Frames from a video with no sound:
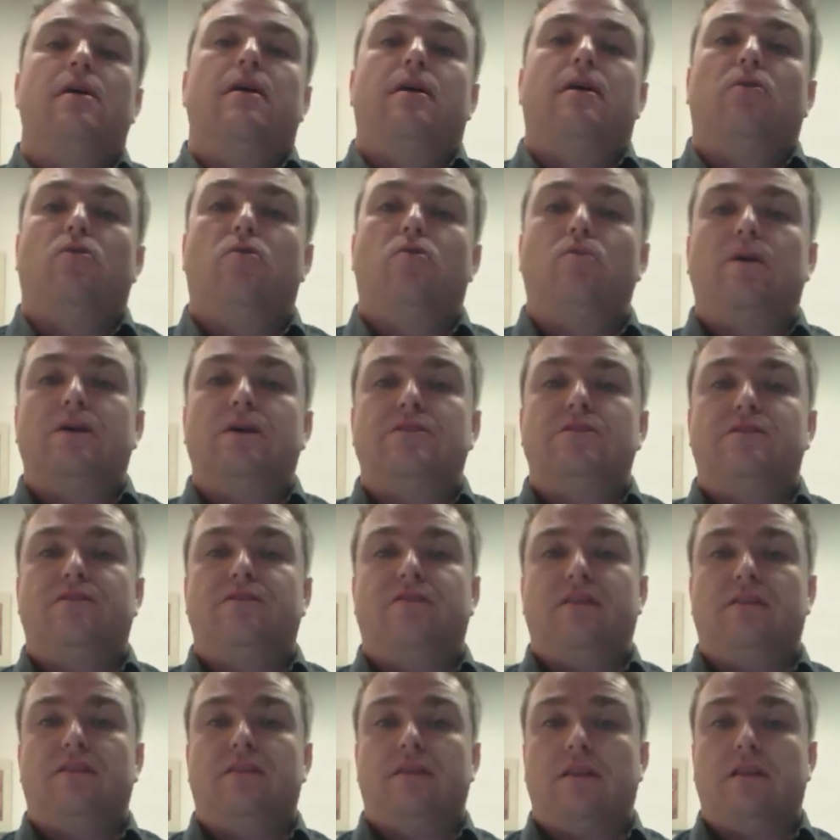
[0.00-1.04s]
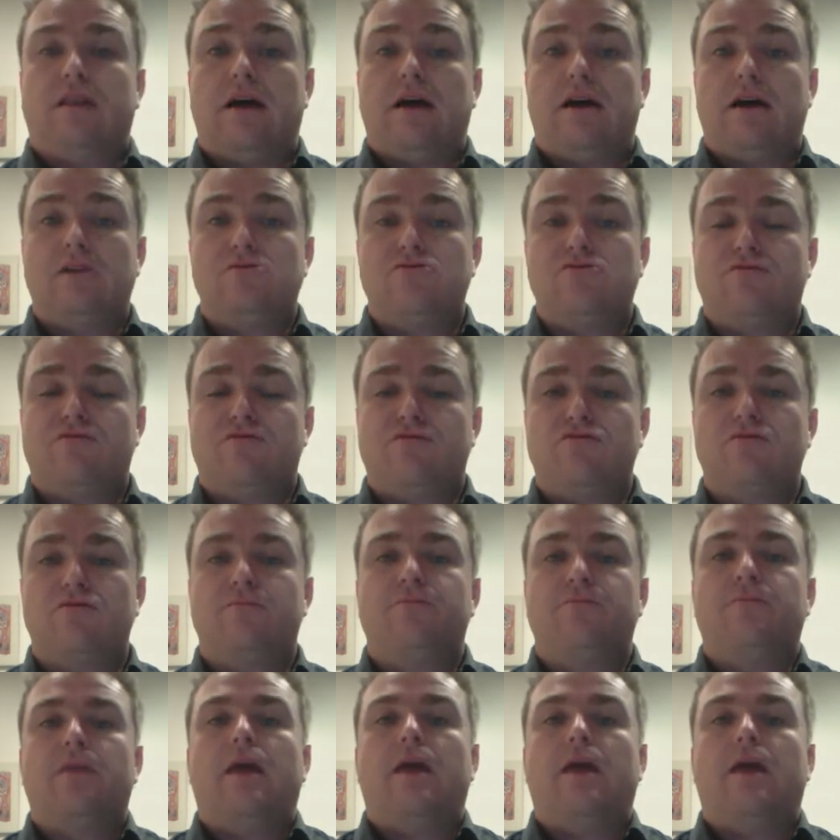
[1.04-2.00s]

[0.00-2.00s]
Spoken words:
Always fit the larger foot